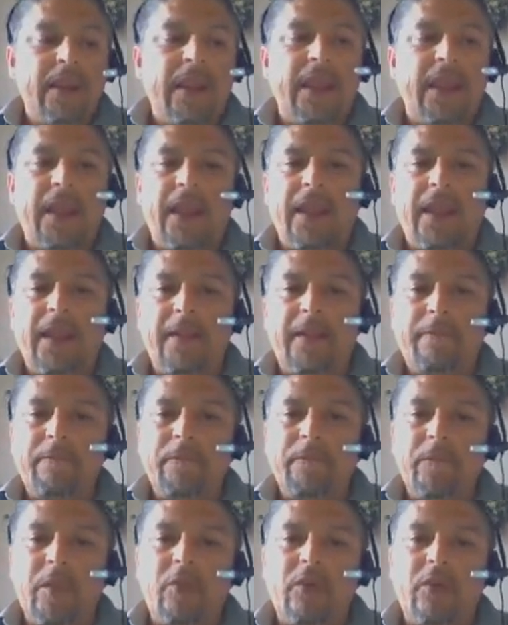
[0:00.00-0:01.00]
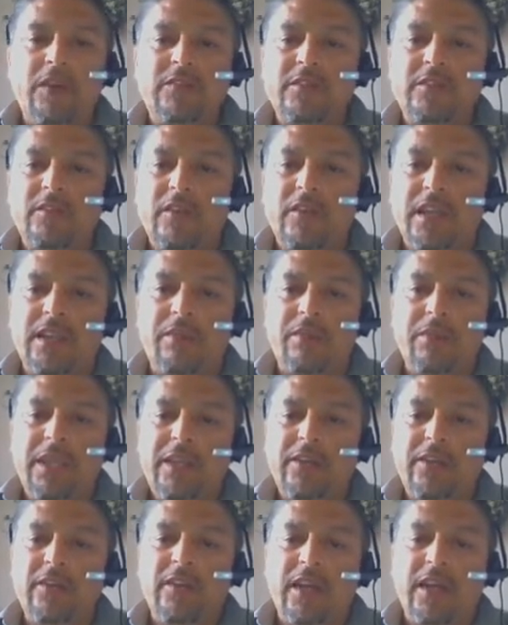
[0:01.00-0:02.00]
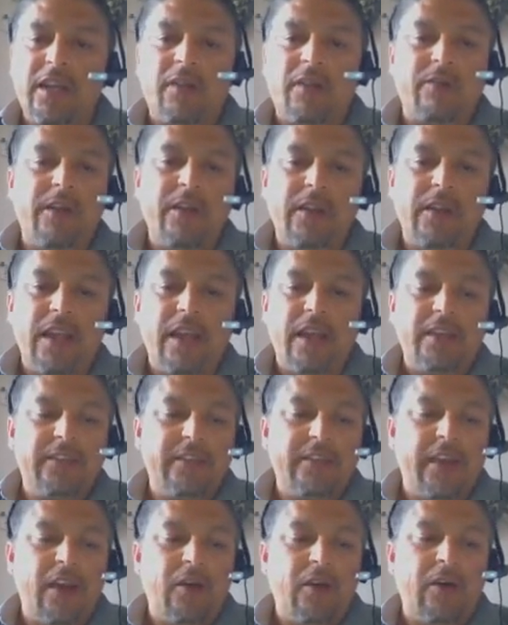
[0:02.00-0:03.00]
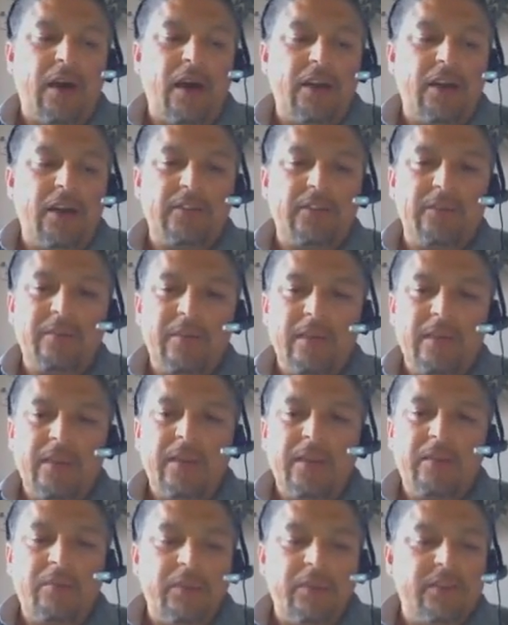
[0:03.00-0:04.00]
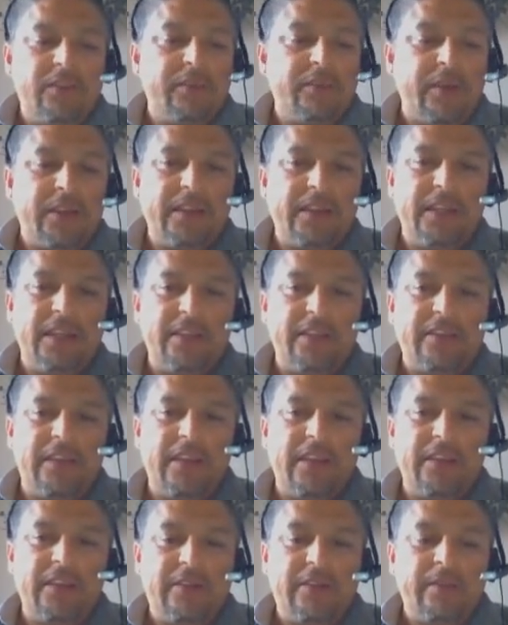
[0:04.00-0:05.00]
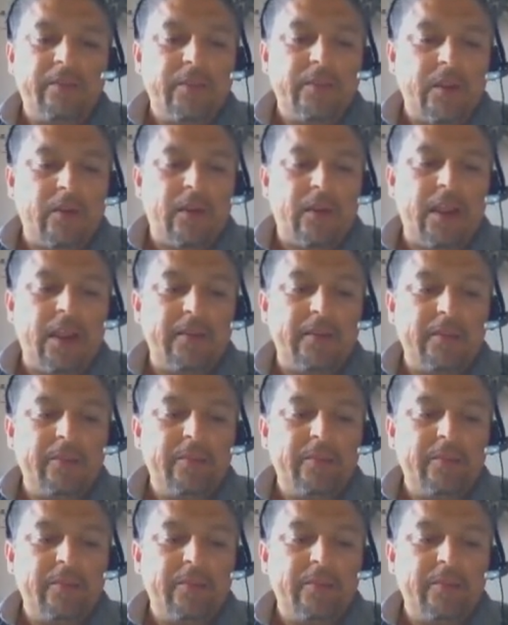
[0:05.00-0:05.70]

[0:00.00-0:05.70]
And once you look at the video, you're going to realize how awesome Mr. Martinez is. All right?